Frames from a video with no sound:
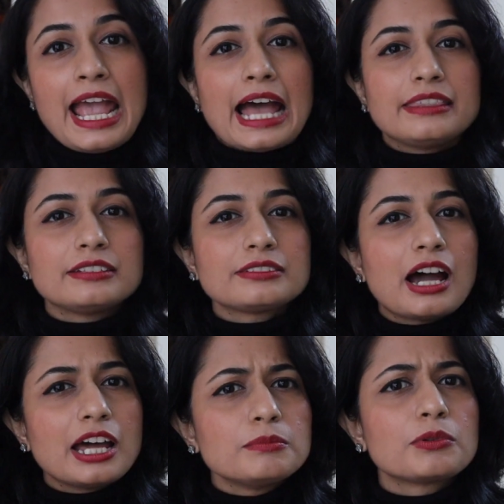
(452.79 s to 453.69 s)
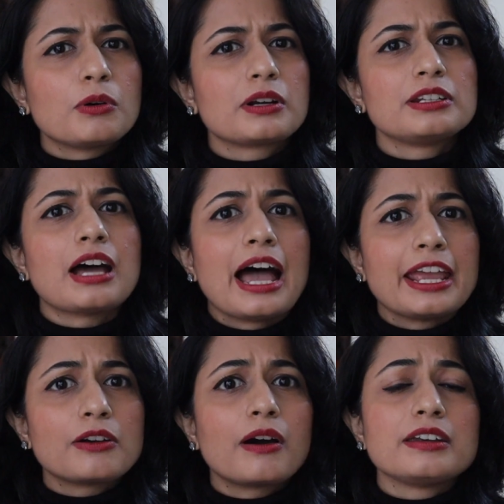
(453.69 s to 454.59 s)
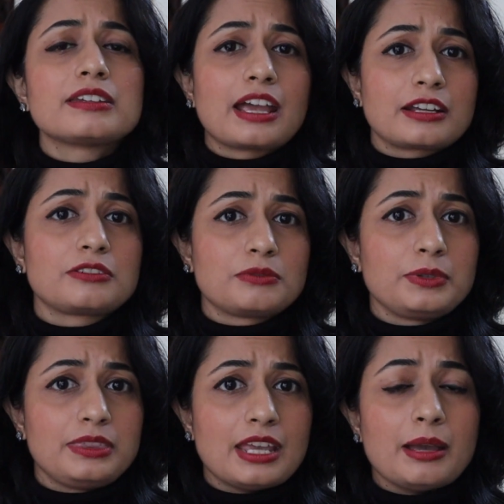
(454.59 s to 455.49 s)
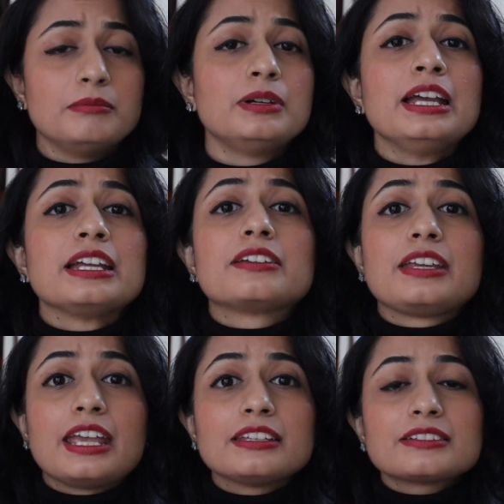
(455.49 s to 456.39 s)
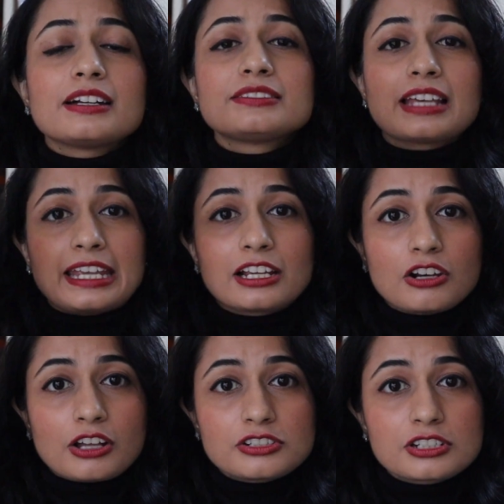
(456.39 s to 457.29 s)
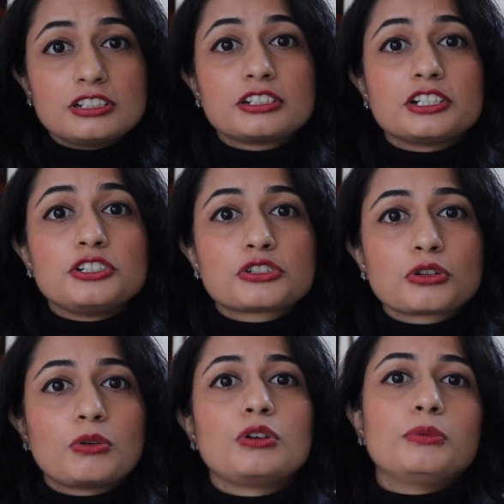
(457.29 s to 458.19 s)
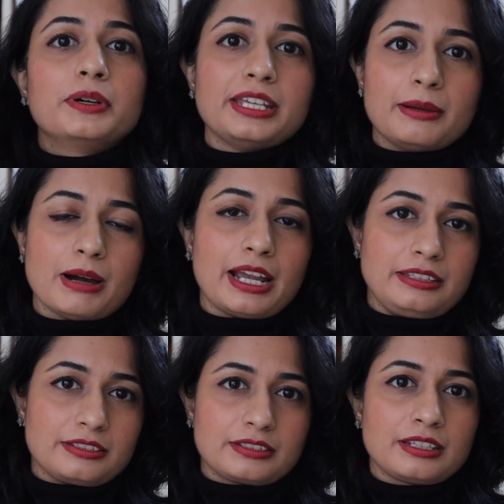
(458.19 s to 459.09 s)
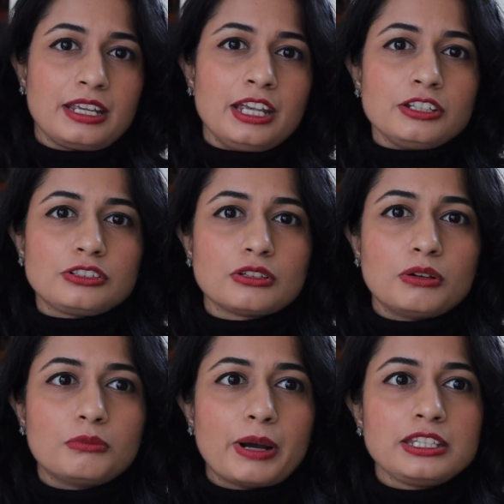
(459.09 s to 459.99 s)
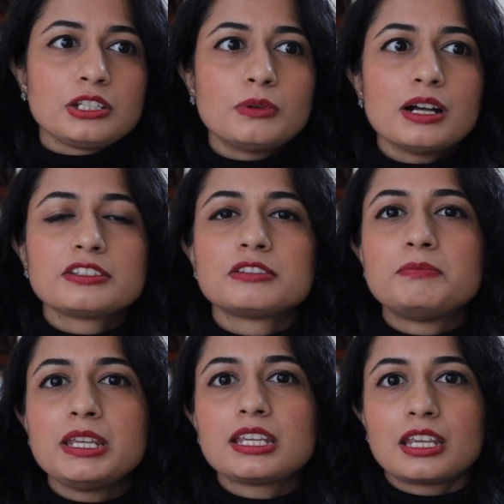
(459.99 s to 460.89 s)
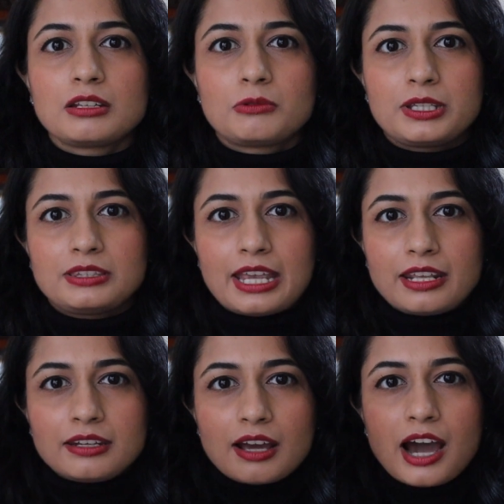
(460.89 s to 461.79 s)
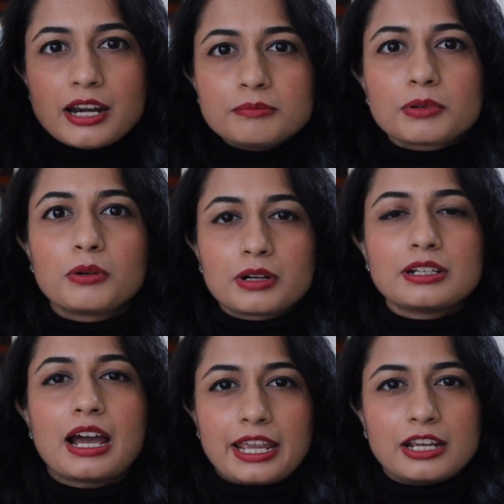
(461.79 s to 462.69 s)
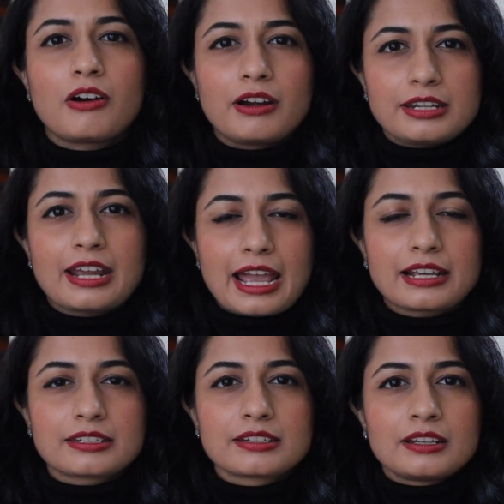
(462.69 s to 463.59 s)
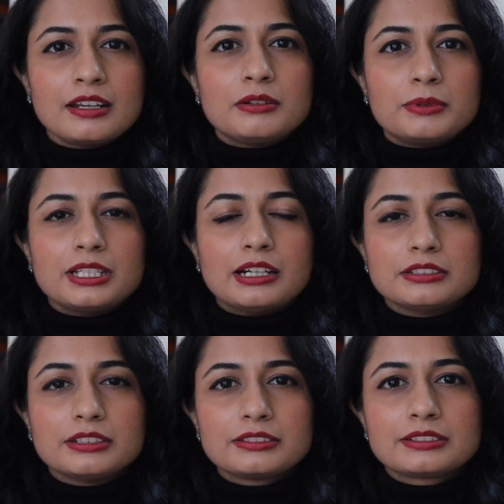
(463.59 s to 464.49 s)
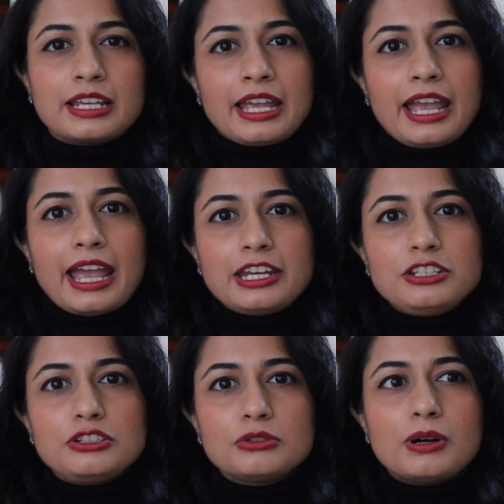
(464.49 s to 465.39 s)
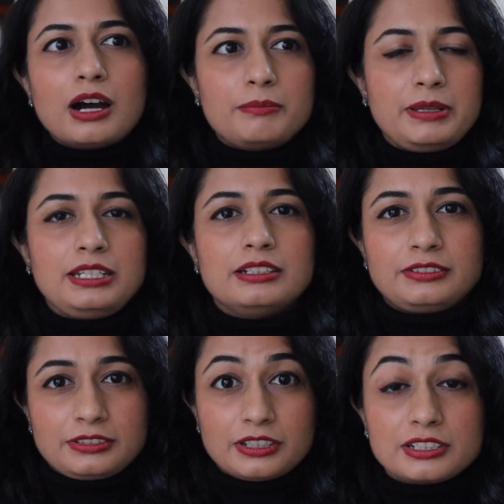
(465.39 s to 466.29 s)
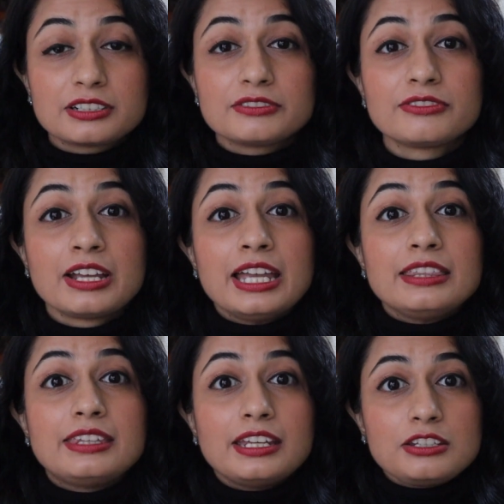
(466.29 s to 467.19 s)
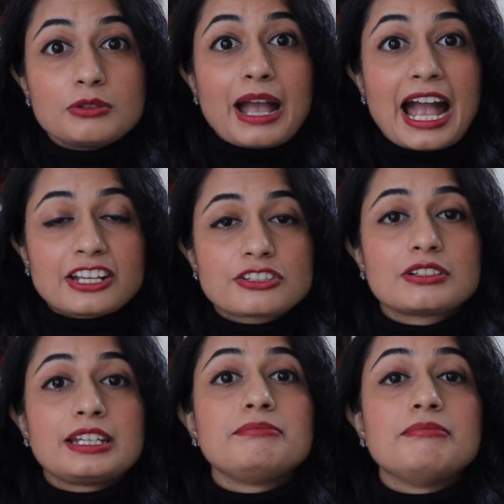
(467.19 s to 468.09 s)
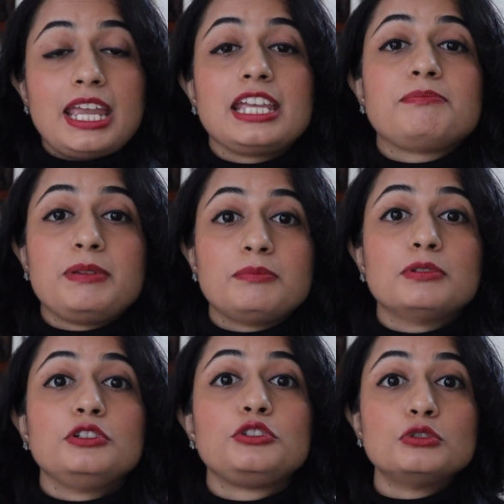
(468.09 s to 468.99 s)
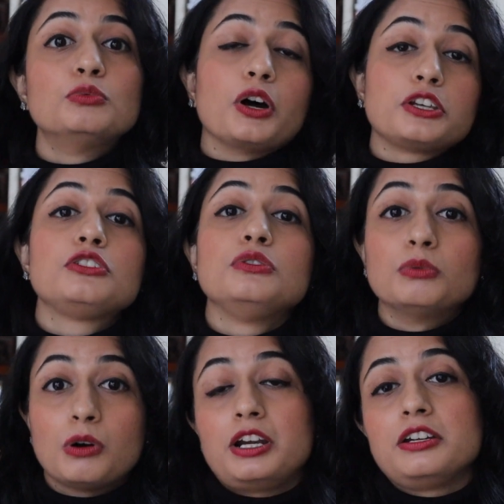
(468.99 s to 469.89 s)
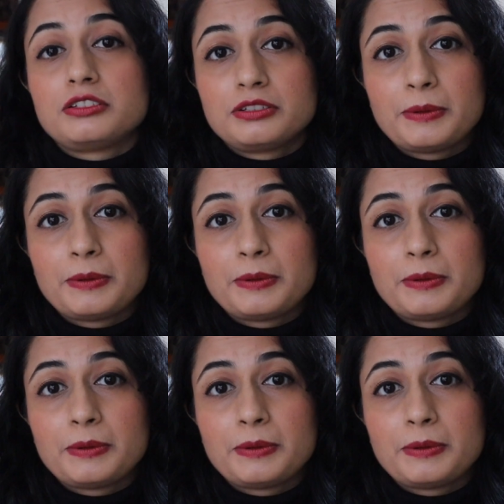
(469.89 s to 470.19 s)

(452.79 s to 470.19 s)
And this unbroken eye contact with them creates a psychological control over their minds. So when you are speaking with an unbroken eye contact with others, and you are being assertive, then you actually make people do what you want.